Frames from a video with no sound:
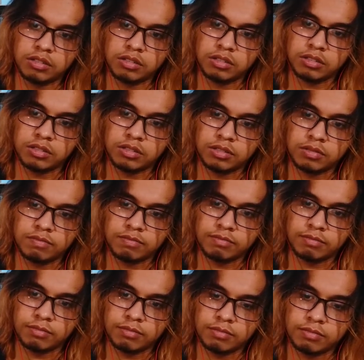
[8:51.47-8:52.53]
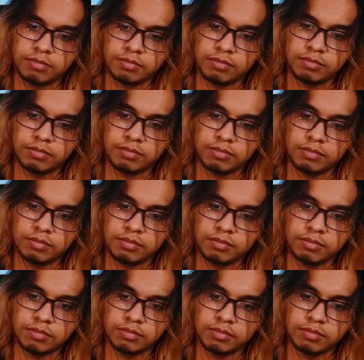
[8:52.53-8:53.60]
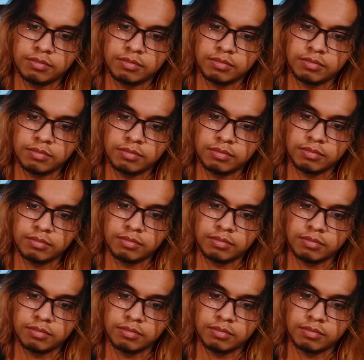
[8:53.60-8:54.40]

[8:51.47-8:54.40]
(no one is talking)